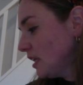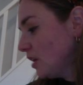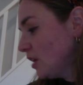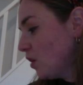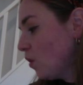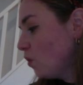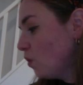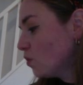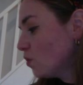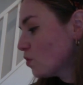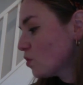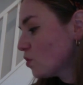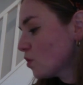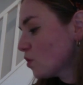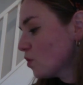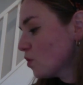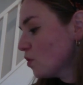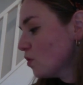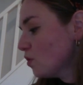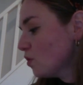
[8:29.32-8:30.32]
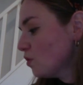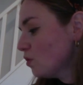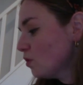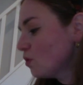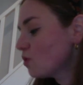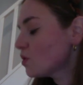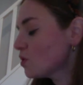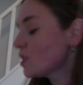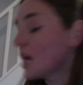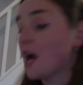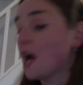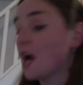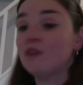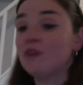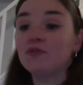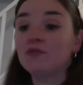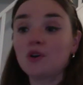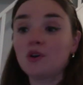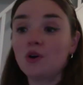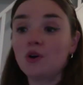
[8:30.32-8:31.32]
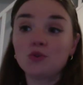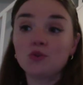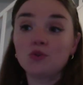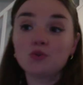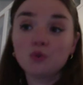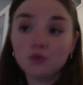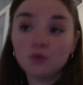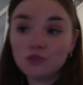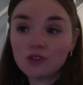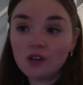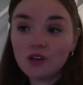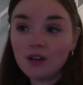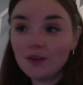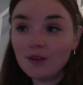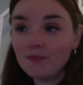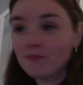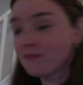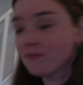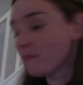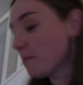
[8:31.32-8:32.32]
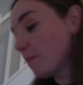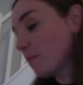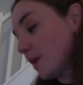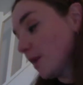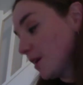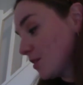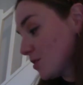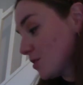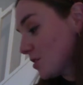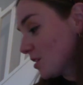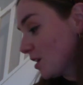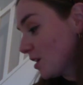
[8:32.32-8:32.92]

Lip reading: also looks after her daughter, but